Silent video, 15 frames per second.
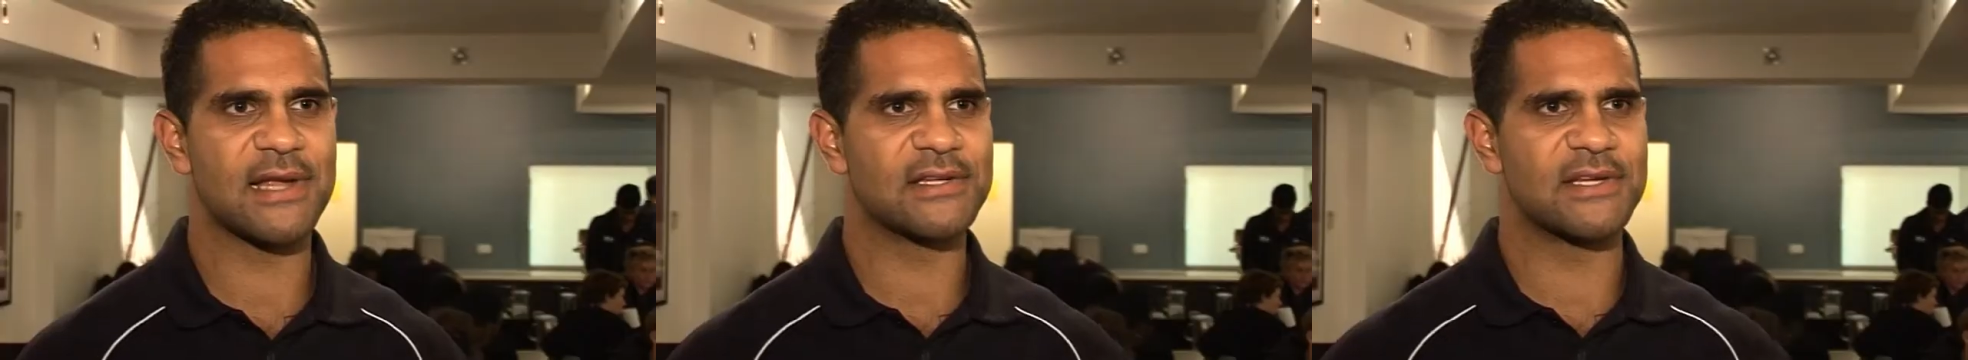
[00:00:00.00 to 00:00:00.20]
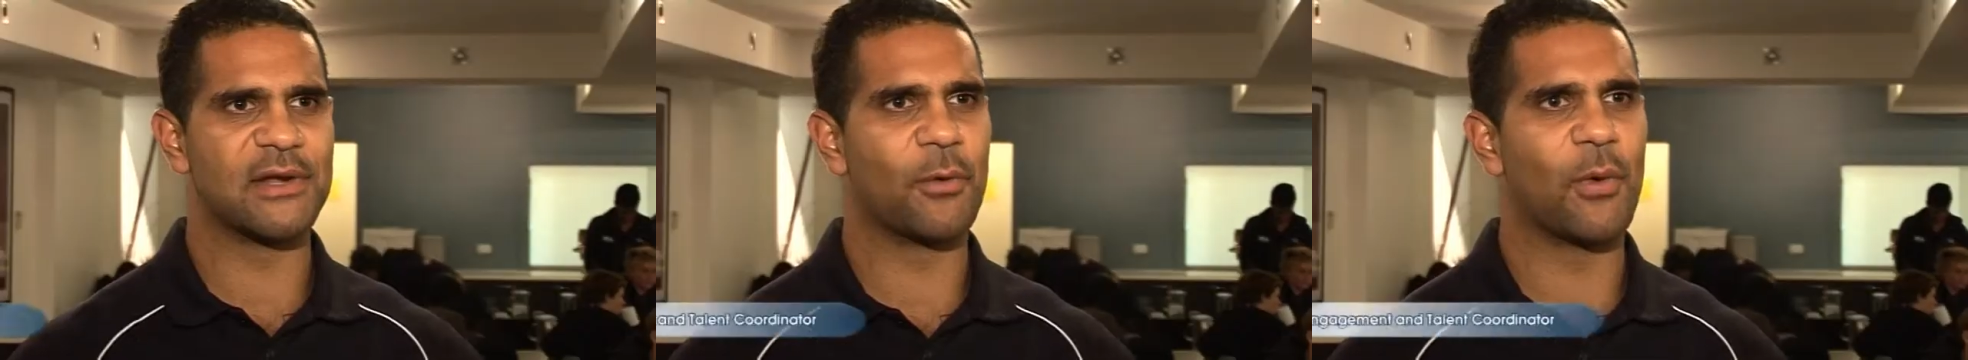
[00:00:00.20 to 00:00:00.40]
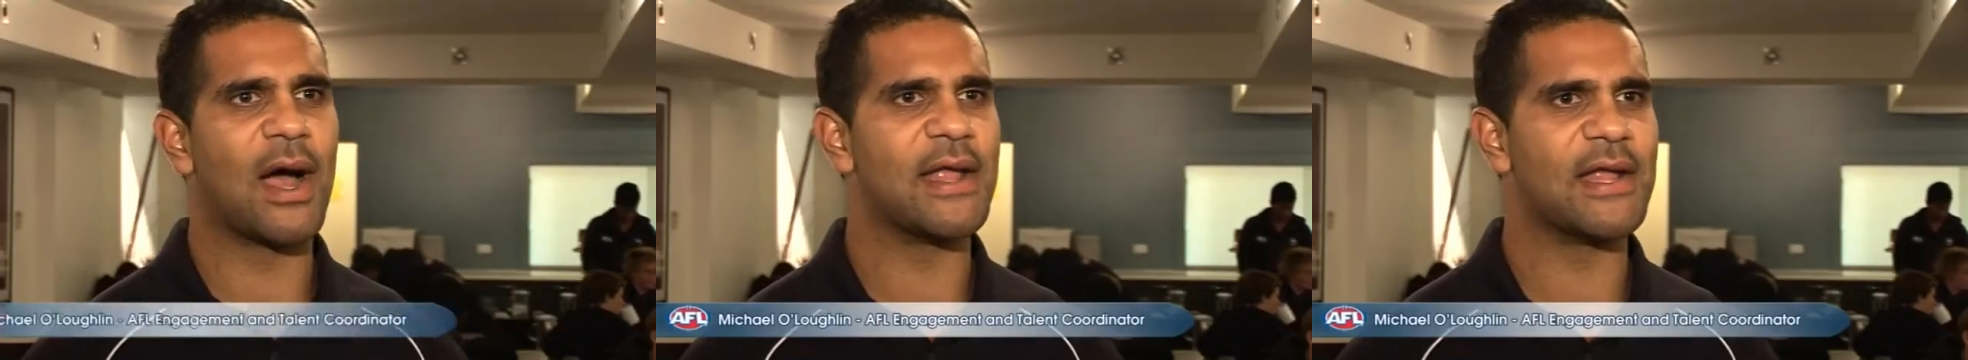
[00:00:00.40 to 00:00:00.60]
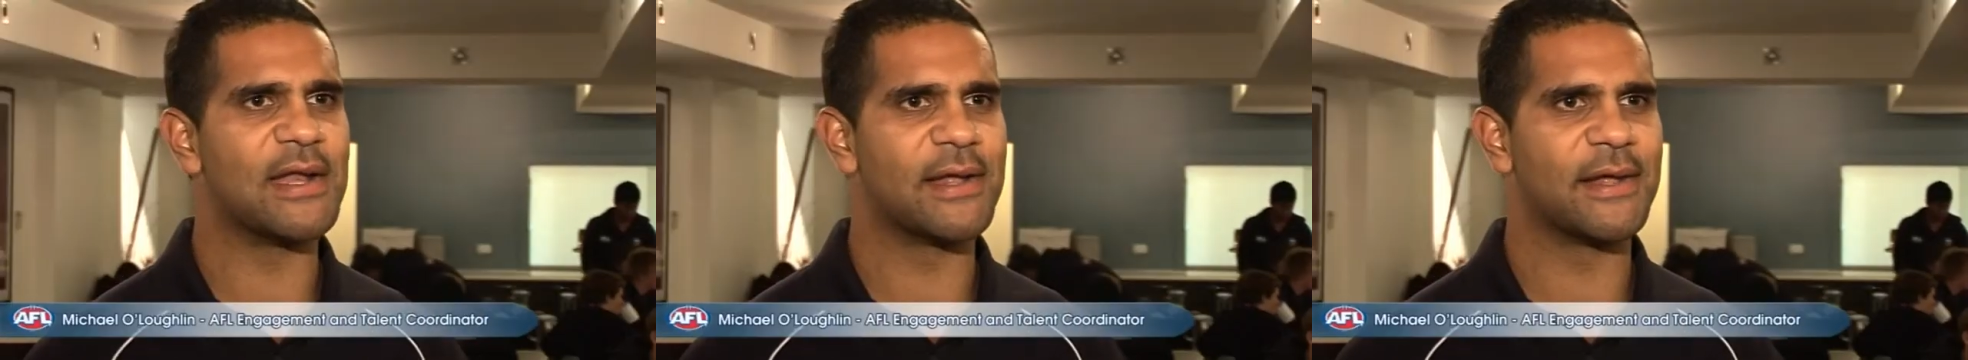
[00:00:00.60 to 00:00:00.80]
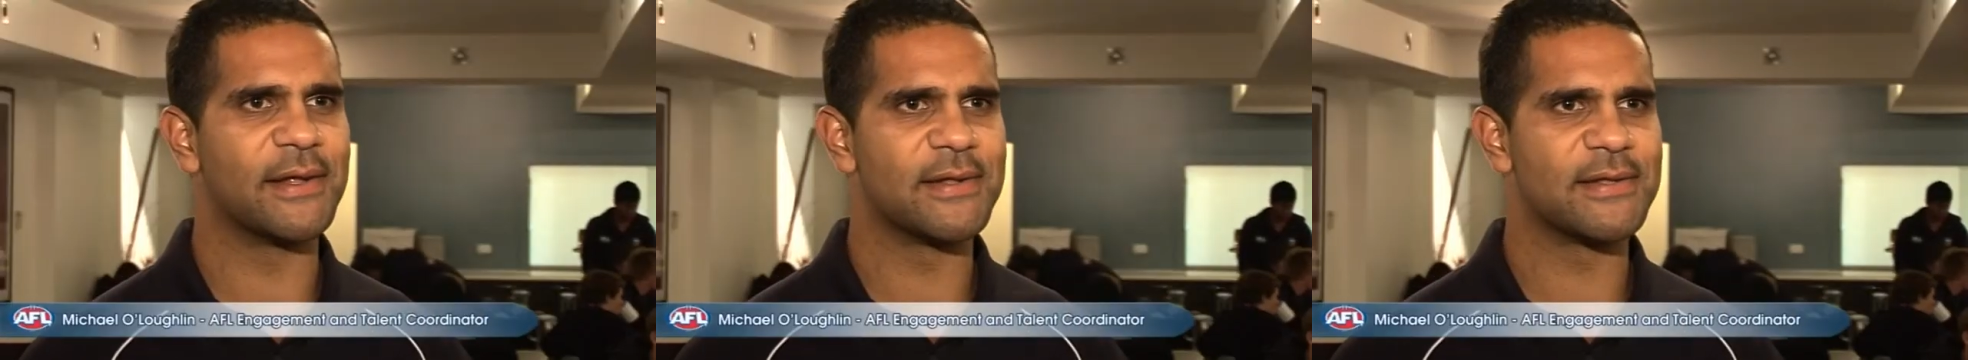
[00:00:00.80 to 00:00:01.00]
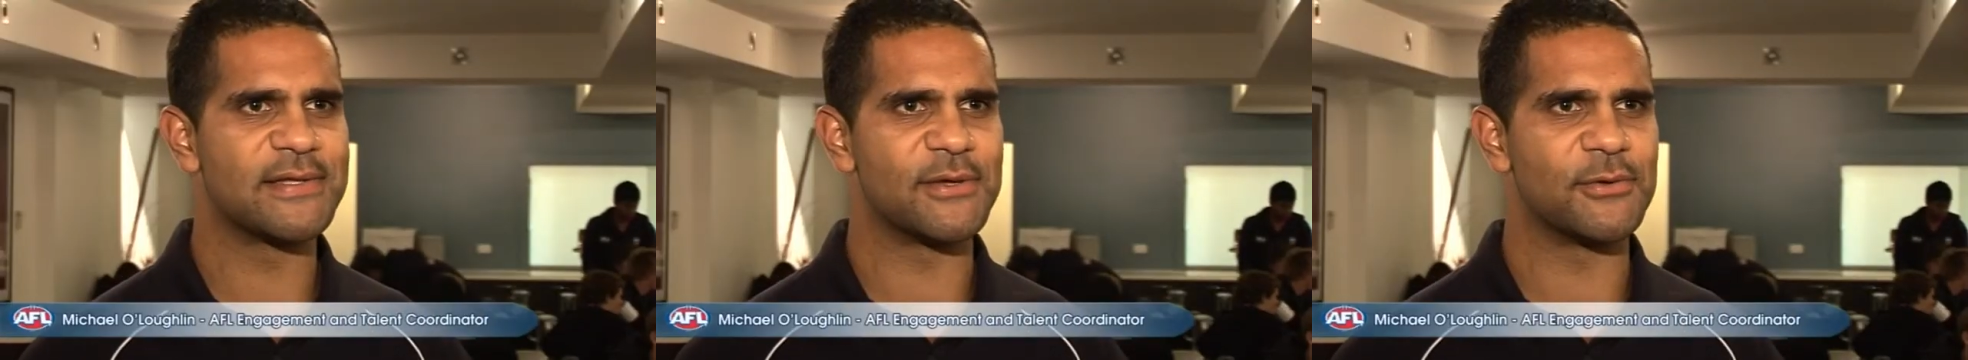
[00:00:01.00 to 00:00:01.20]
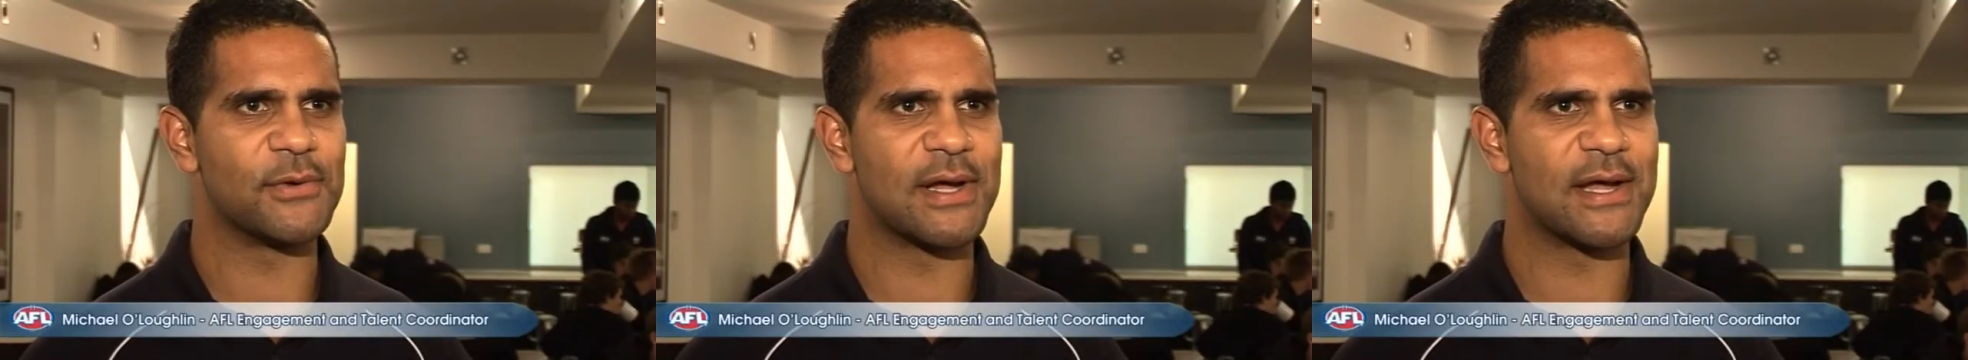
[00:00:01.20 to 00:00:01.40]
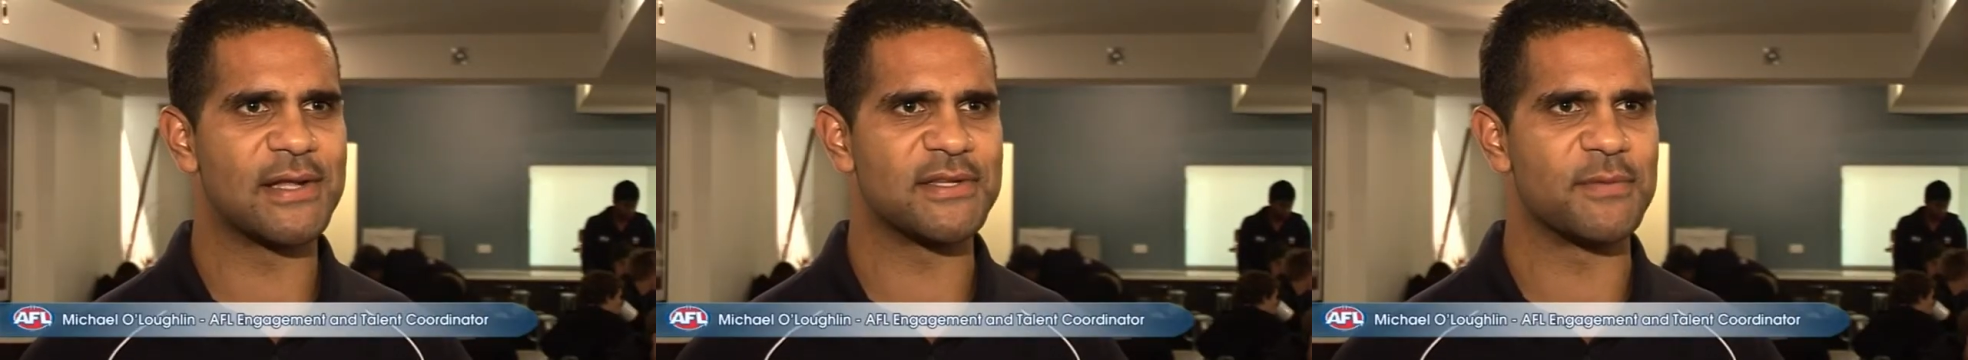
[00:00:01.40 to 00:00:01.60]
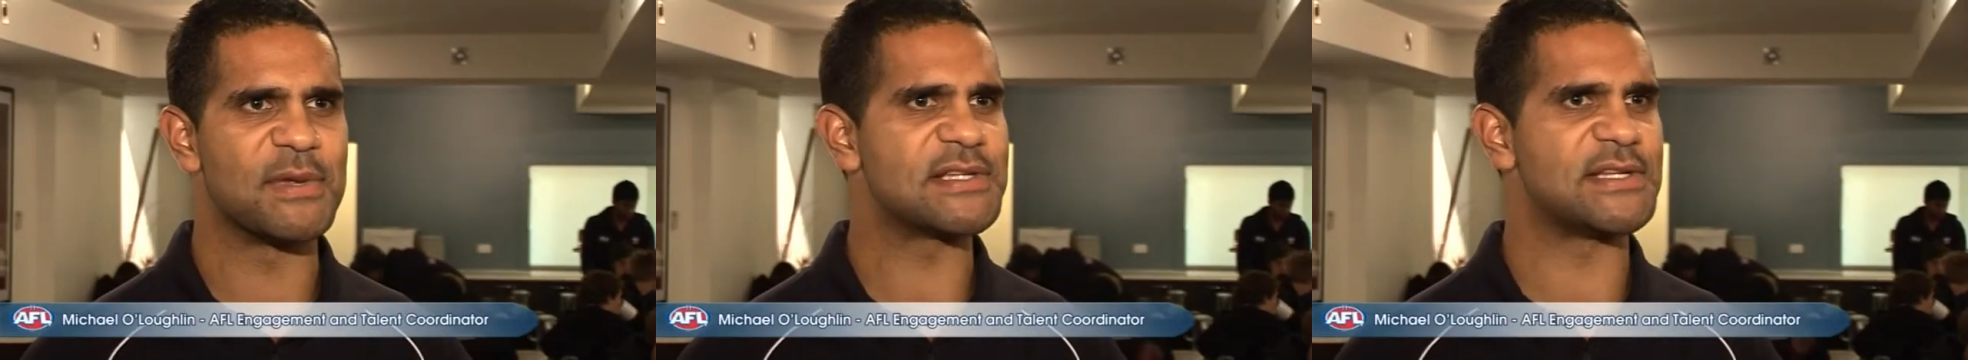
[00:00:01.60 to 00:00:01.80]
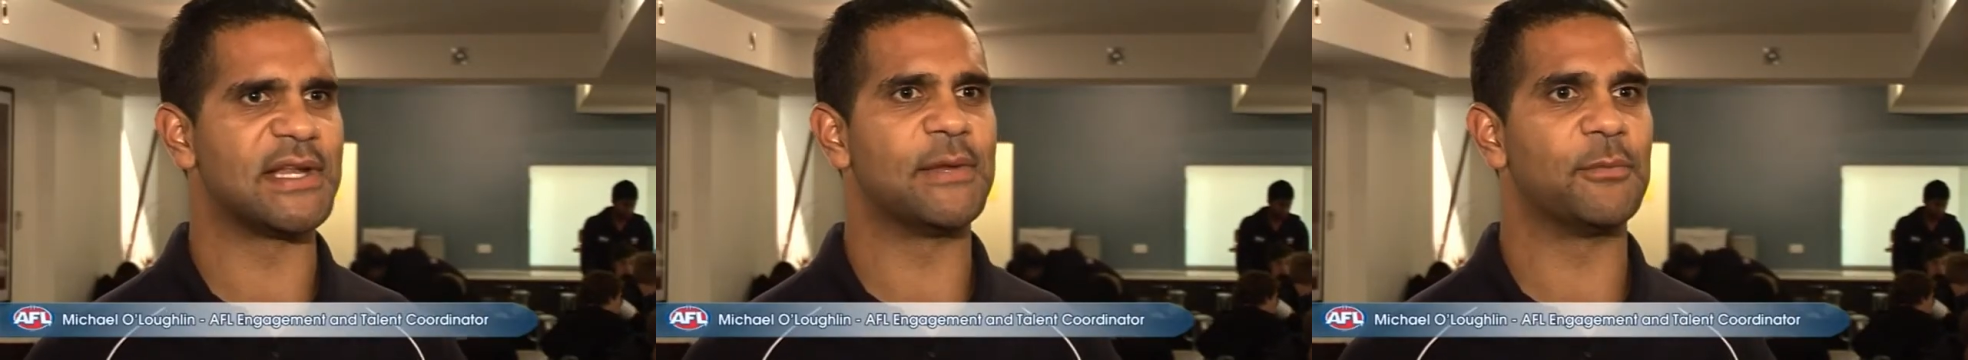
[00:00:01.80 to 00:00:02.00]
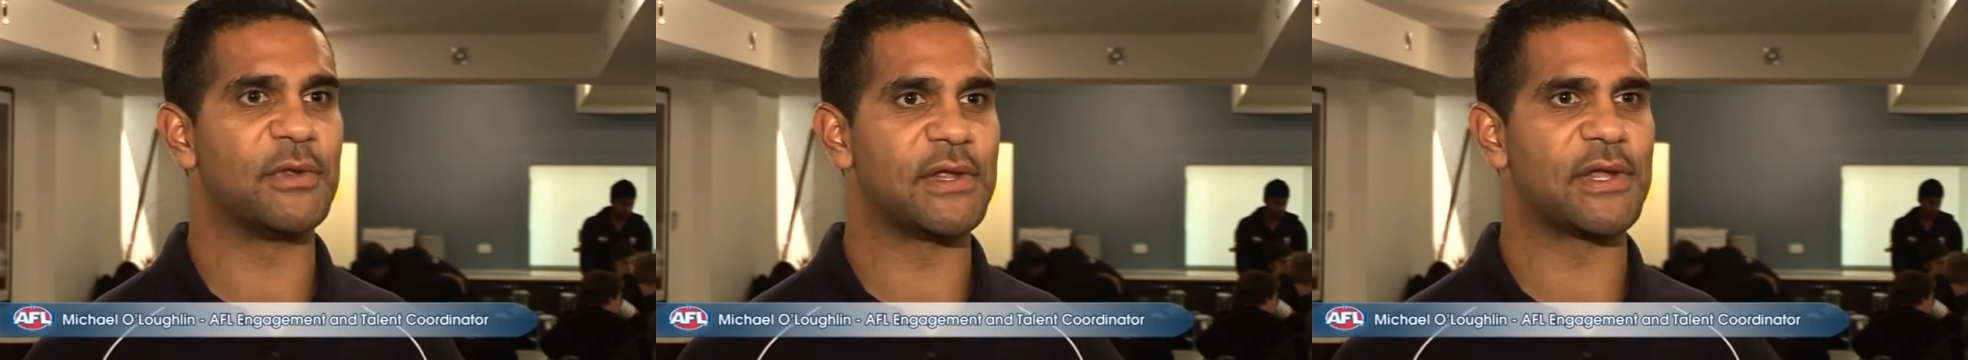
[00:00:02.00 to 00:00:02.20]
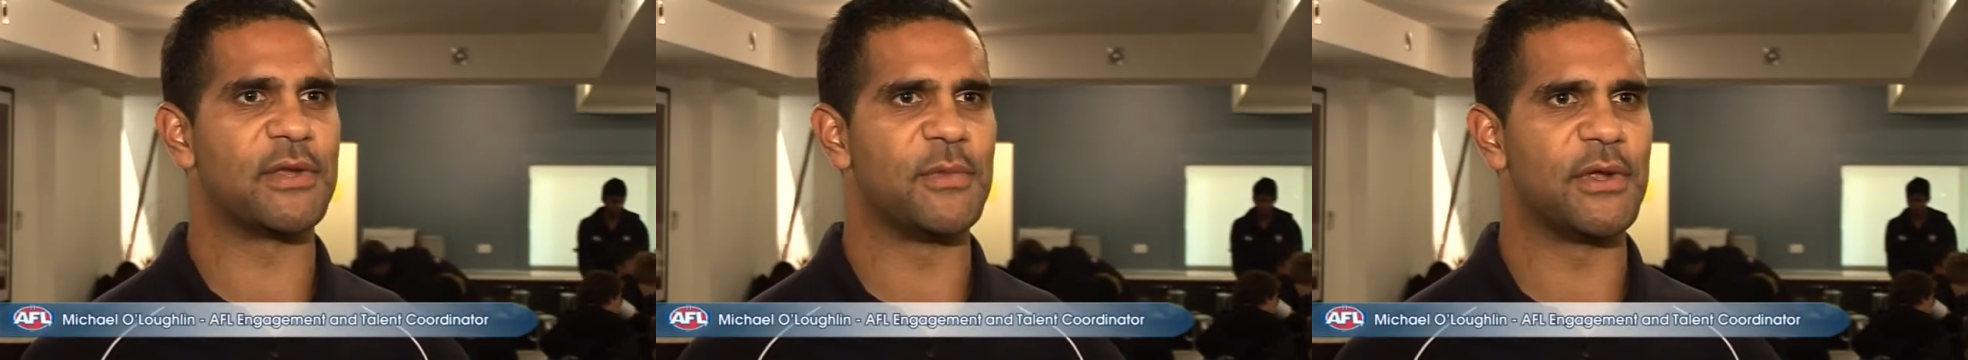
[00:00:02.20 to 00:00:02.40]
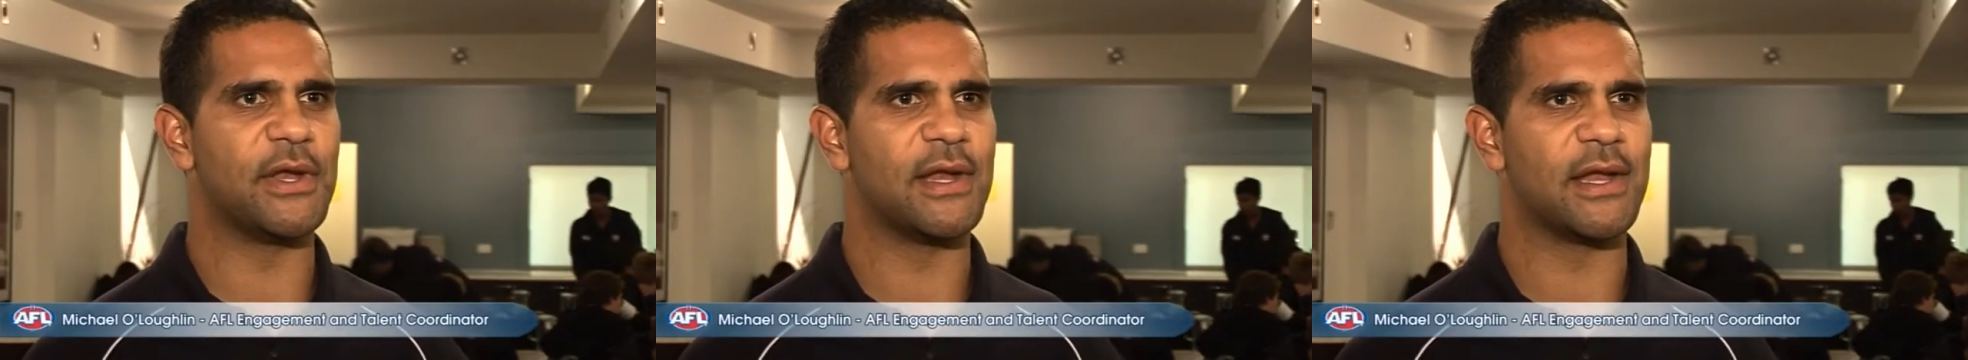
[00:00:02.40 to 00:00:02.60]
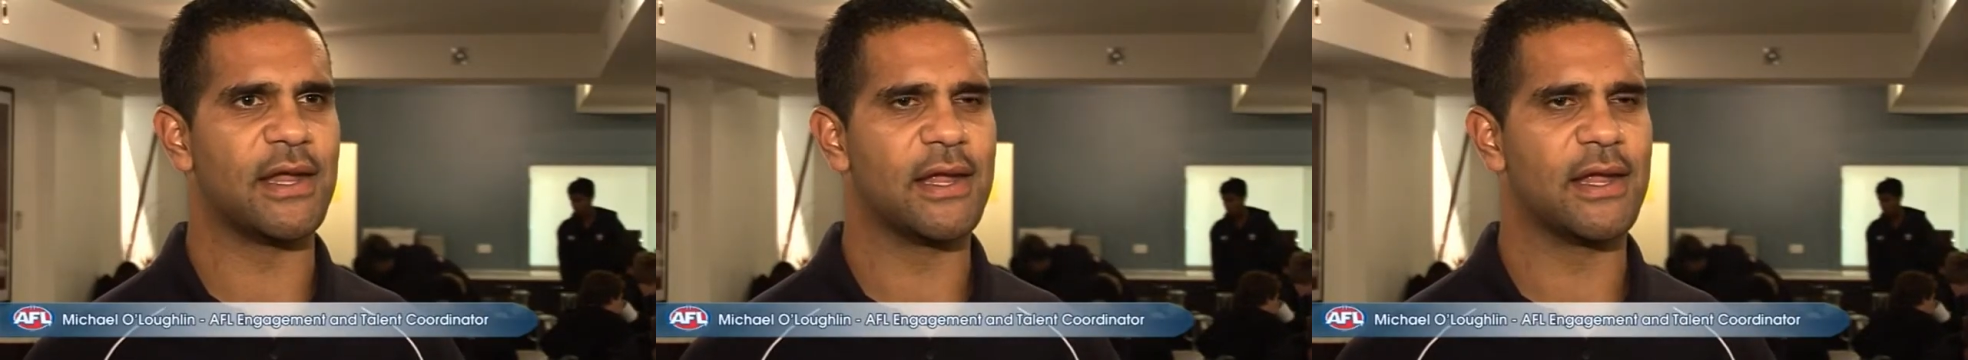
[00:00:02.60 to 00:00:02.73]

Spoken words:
actually a way in to mixing in with the community.